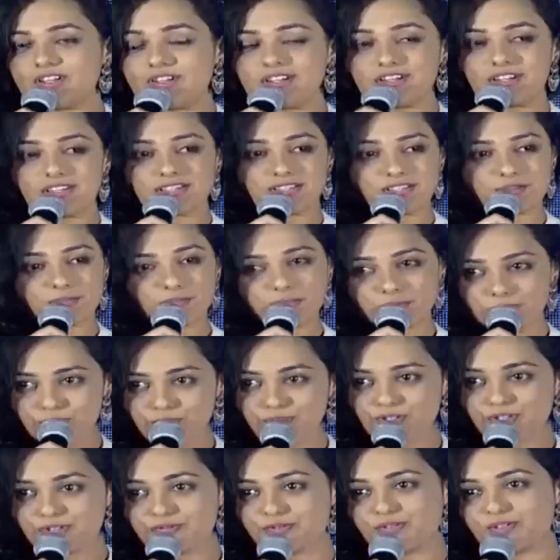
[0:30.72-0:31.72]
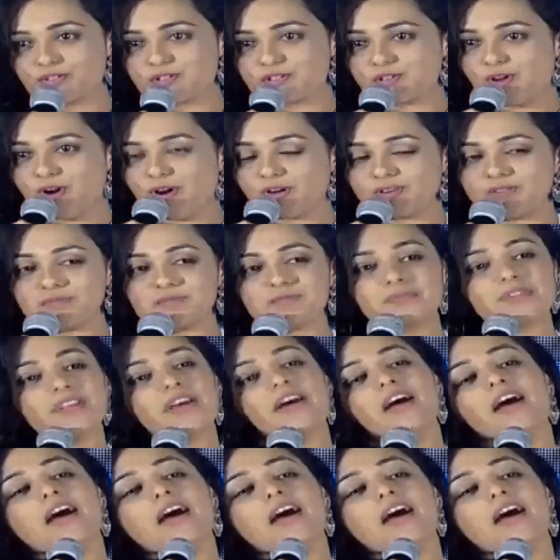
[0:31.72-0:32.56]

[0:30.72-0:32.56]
It's a beautiful song.